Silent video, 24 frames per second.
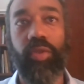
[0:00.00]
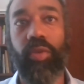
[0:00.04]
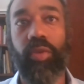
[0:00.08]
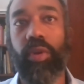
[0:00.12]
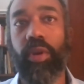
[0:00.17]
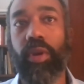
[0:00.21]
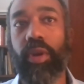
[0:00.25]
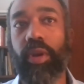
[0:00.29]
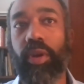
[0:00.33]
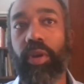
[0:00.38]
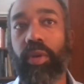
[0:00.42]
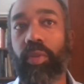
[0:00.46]

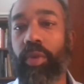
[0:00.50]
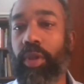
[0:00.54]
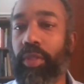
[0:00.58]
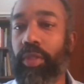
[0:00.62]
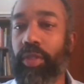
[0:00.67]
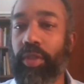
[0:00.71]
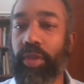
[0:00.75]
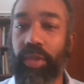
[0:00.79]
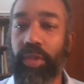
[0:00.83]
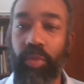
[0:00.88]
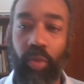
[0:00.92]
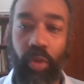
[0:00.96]
or whether
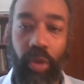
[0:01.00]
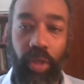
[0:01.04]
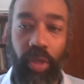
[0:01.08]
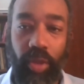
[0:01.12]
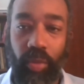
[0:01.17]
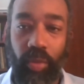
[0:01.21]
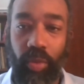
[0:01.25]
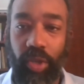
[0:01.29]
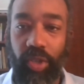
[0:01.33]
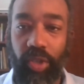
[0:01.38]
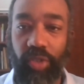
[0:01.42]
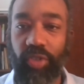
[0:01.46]
there's more
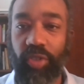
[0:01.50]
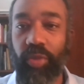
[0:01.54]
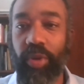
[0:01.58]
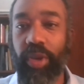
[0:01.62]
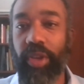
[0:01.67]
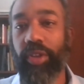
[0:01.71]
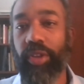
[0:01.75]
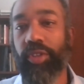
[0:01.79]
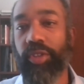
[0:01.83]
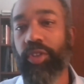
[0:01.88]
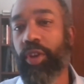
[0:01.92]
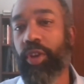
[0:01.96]
than one true way
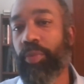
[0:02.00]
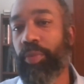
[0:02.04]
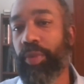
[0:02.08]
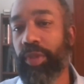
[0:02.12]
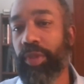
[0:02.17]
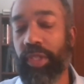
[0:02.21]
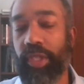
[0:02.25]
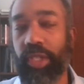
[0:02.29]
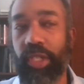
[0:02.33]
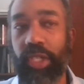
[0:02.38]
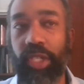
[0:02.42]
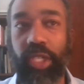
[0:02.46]
to interpret
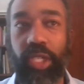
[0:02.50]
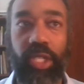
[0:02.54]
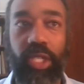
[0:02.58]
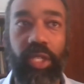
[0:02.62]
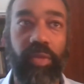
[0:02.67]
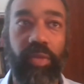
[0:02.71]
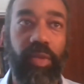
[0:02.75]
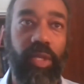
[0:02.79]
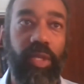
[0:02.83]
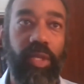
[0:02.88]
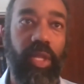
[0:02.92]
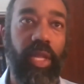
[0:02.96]
the teachings
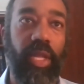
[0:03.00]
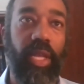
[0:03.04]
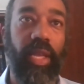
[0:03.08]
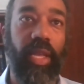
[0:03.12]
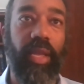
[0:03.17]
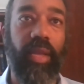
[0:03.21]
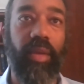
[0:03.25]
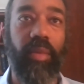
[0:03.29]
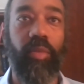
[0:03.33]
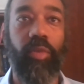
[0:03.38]
of Islam,